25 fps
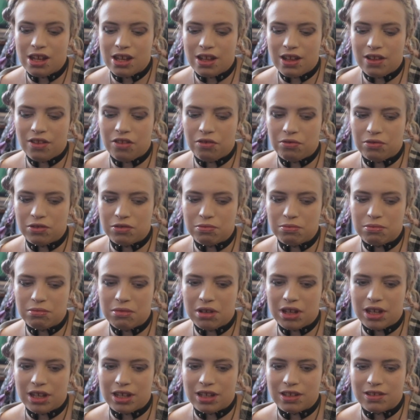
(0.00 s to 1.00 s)
Then there was
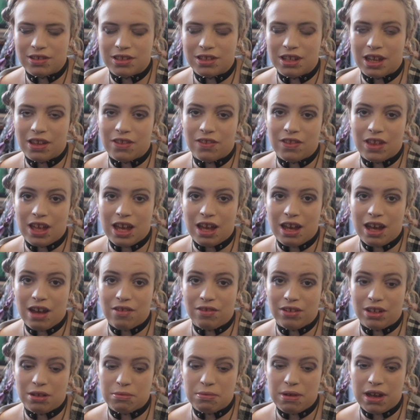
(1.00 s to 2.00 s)
me sat there
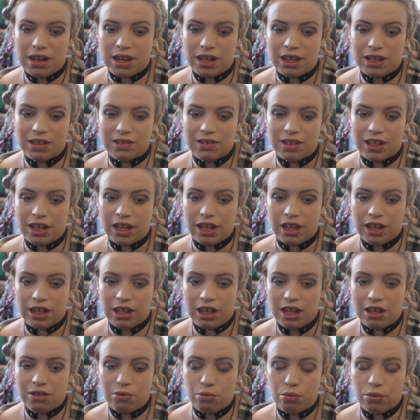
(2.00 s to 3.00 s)
having a panic attack,
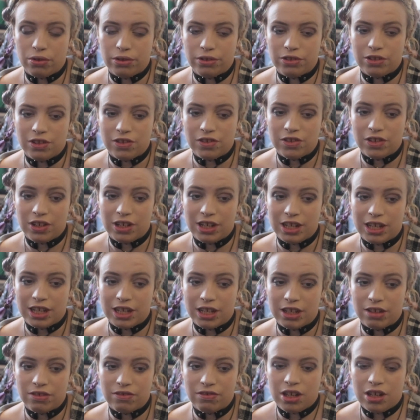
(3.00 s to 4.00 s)
wanting to
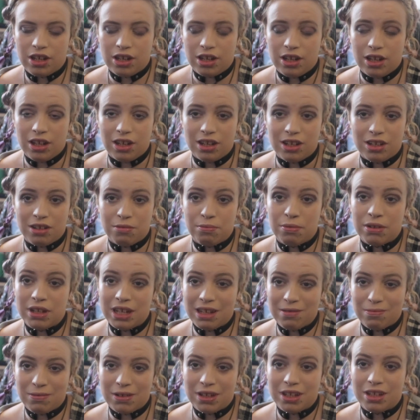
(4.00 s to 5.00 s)
leave. And
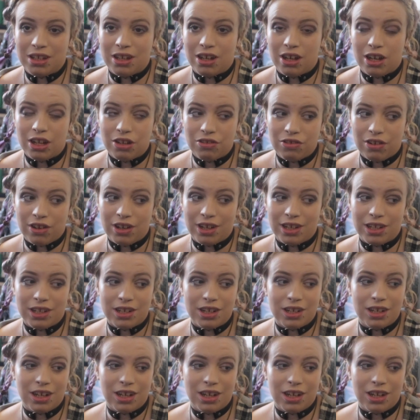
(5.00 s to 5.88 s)
believe me, I tried.